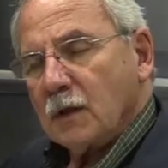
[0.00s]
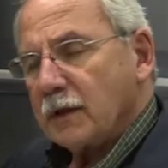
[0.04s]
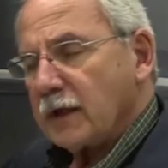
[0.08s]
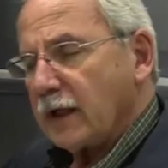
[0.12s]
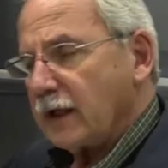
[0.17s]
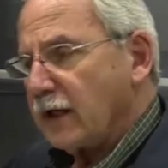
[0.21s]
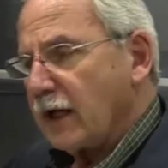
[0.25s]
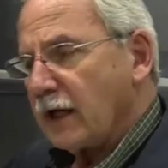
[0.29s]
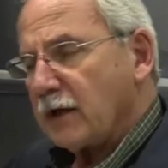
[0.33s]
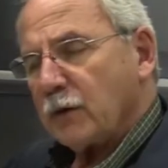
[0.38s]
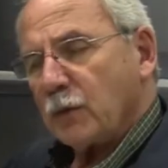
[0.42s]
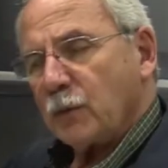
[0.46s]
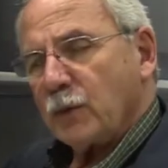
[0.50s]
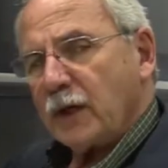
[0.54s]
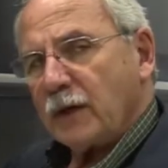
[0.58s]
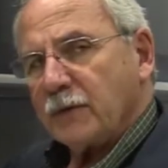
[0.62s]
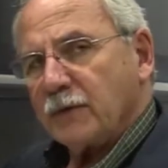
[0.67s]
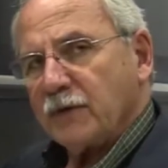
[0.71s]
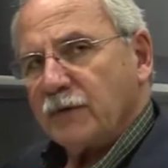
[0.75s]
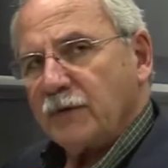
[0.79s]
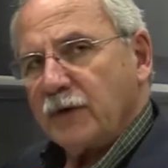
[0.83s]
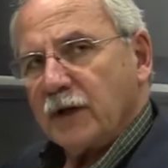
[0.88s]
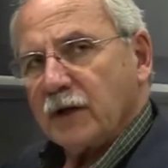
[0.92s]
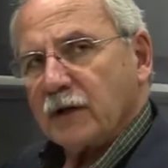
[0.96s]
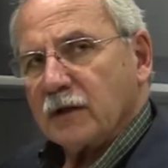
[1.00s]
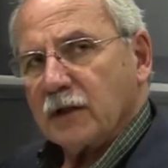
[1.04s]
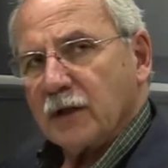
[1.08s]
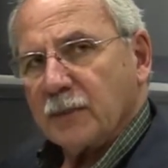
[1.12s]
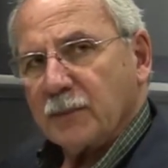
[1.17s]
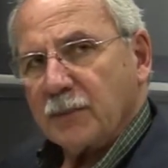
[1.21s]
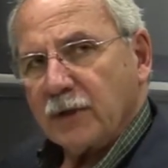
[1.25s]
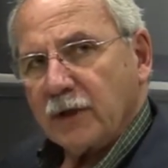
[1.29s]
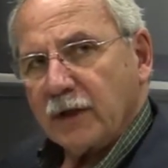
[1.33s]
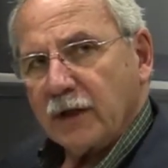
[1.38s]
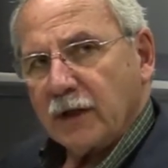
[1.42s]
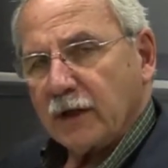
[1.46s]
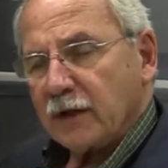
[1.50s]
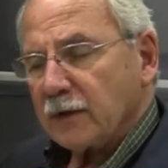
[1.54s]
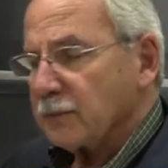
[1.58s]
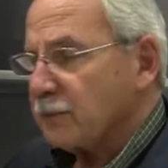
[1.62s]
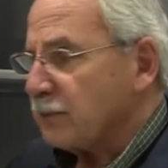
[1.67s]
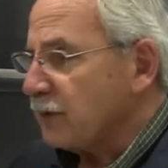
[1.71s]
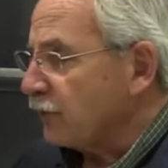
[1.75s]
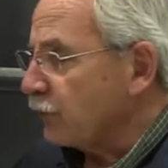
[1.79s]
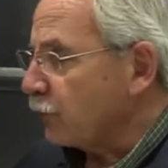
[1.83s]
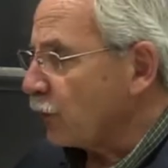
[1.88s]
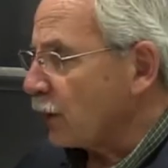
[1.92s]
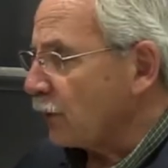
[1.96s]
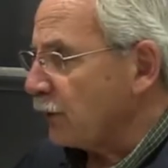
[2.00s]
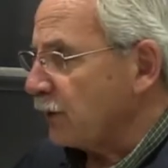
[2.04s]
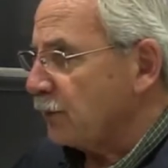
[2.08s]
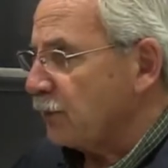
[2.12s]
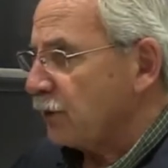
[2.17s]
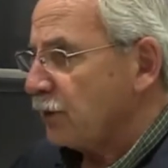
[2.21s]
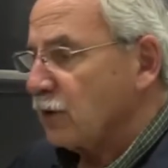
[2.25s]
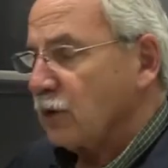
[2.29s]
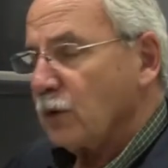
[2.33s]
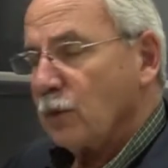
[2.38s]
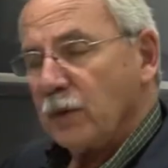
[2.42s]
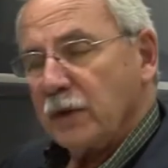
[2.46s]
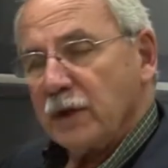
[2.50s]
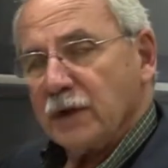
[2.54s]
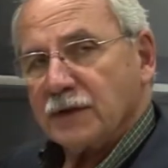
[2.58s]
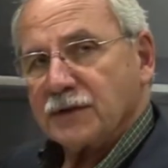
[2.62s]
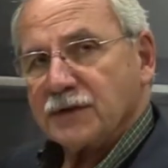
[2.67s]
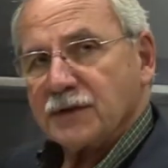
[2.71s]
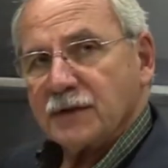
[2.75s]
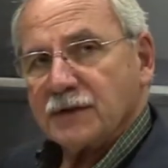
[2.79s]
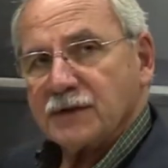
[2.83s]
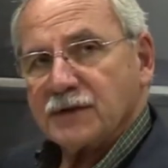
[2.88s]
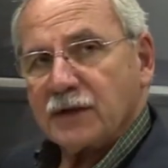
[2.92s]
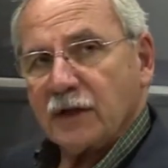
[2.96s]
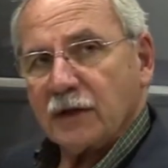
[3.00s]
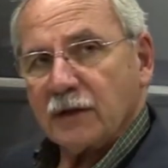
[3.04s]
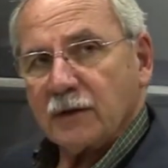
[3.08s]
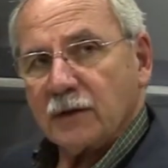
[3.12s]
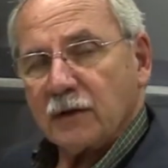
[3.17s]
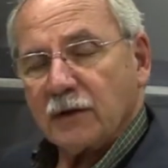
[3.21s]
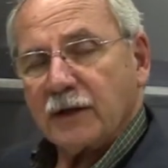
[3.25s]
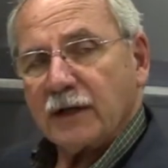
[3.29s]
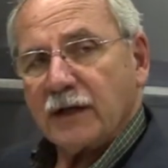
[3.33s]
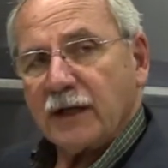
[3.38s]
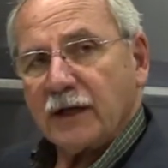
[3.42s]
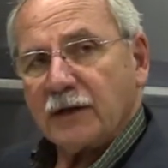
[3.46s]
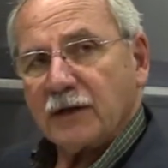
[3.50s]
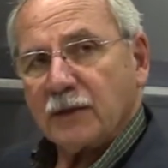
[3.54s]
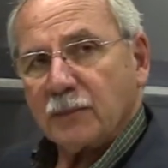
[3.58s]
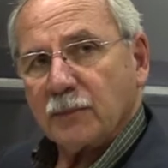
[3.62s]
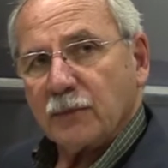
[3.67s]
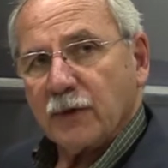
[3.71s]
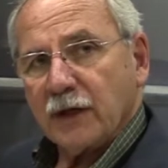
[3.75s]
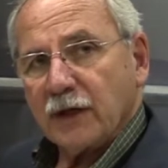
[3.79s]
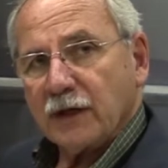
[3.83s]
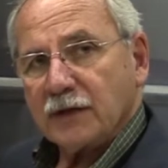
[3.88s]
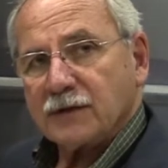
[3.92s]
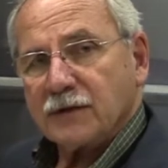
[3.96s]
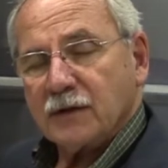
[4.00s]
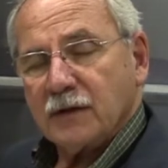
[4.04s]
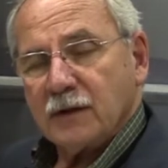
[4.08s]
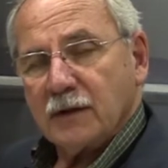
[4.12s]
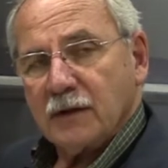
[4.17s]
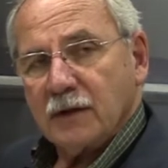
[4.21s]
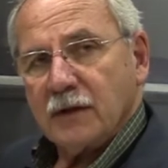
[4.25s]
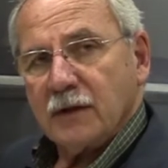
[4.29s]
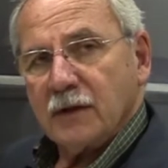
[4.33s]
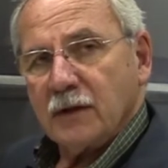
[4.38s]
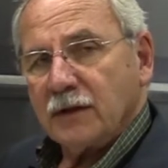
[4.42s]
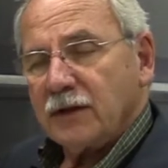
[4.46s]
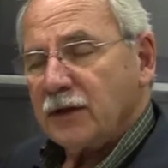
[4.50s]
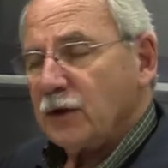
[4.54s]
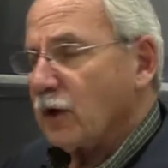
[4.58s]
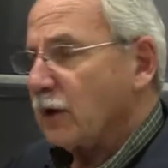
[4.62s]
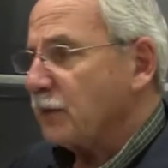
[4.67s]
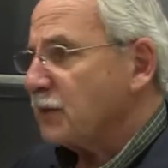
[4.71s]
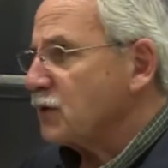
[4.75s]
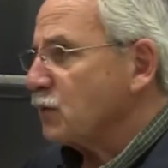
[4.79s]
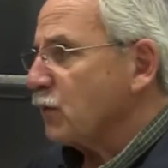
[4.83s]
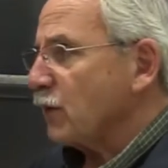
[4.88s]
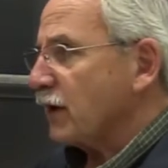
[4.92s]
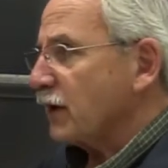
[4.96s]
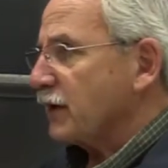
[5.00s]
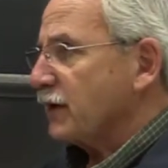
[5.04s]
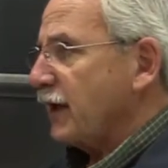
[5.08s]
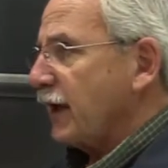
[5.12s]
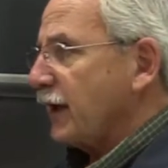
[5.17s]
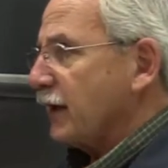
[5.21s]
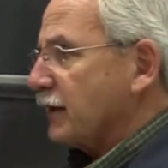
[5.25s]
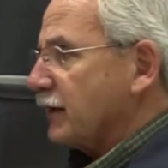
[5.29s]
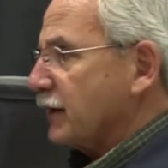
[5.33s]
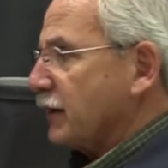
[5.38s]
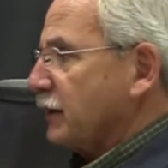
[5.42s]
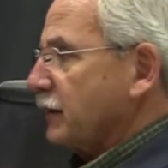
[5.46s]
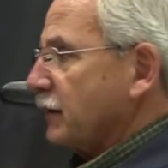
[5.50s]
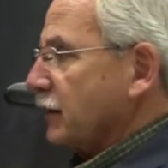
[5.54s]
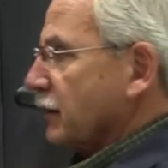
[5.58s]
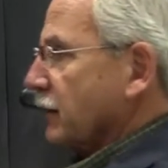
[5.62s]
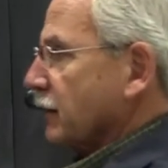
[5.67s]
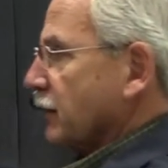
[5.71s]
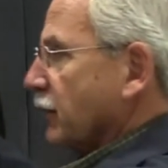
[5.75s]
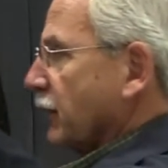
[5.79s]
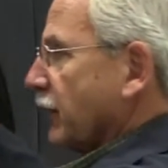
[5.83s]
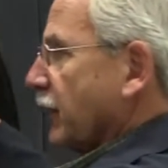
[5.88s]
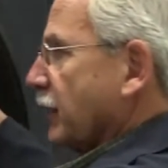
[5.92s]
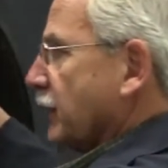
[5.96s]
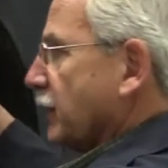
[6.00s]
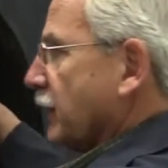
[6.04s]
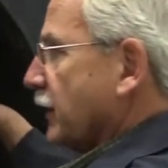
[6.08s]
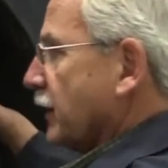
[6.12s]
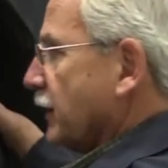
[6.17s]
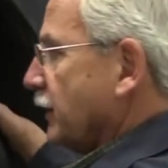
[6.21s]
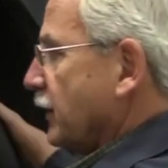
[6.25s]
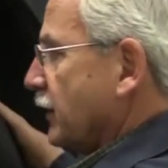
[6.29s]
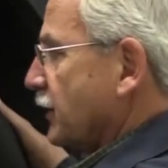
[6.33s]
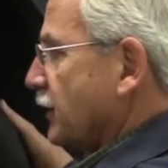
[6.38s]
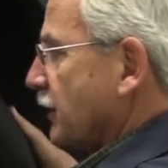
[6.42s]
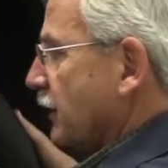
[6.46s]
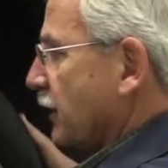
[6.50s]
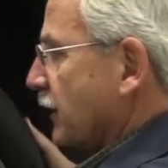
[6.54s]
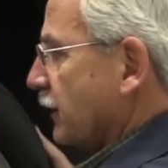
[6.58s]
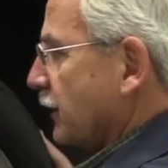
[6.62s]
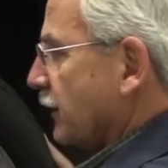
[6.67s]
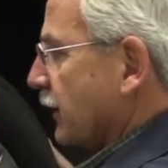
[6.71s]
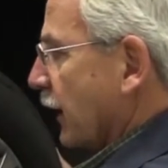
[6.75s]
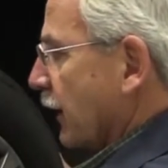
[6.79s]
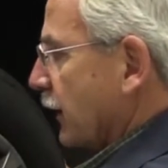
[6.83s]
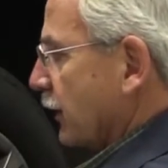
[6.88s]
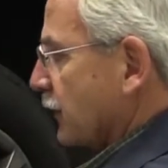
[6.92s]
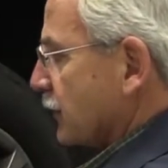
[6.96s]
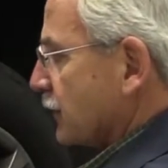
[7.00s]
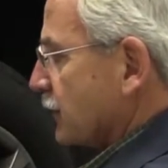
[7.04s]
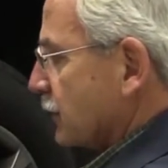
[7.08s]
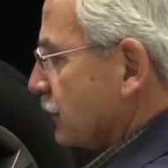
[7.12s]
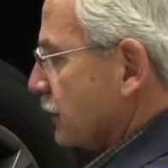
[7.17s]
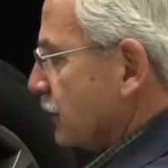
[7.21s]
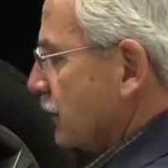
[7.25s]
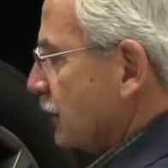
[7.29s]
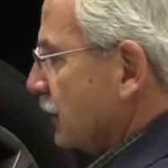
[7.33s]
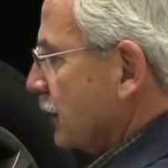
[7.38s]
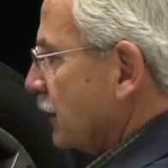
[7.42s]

Okay, now that we have the vehicle up in the air, before we pull the wheels and start looking at the brakes, you always want to take a look at the condition of the tires.